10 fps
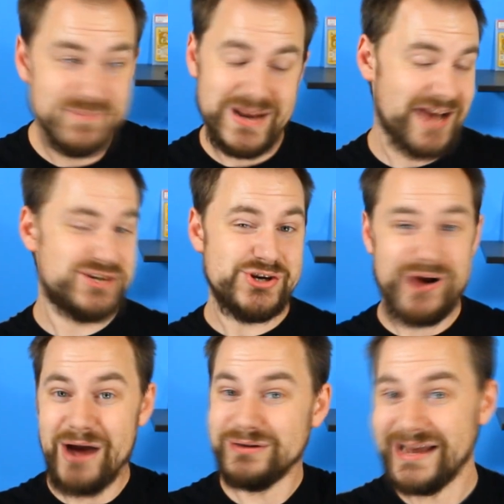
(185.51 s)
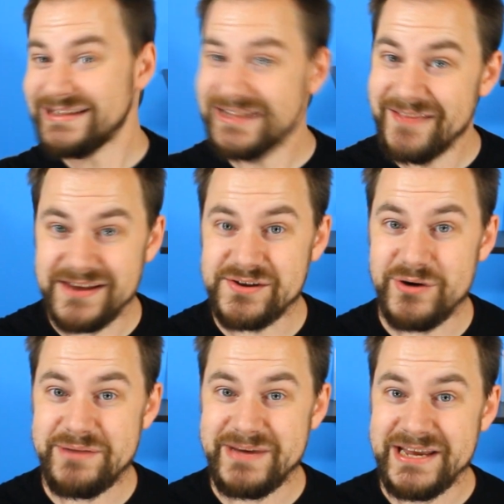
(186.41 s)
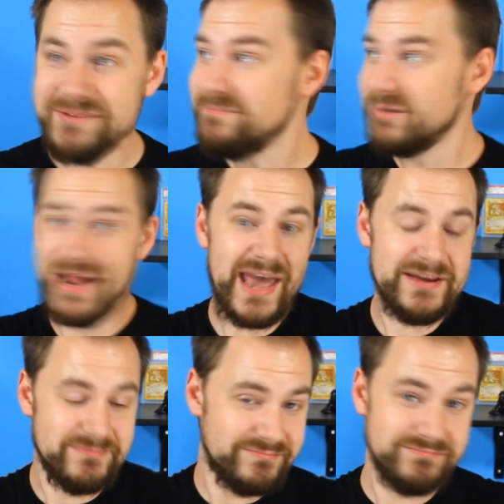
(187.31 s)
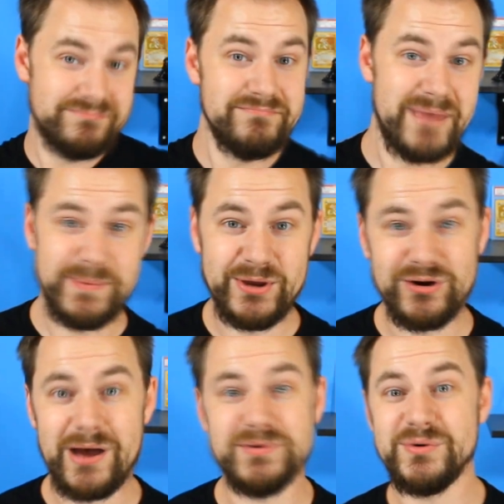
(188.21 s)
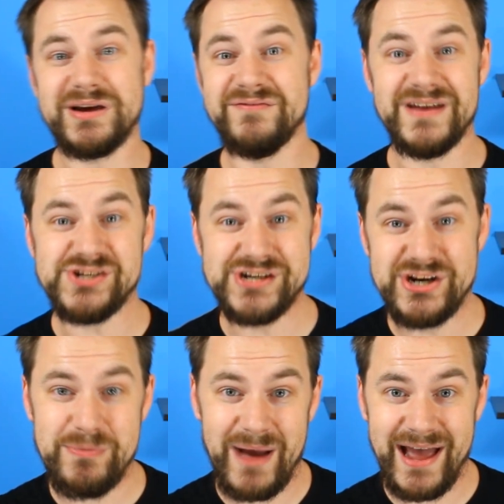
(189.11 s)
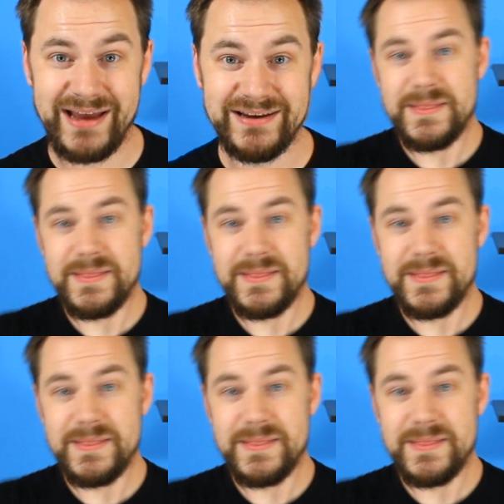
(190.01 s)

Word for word: Not sure how likely that's going to be, but hey, maybe he'll come to a convention nearby.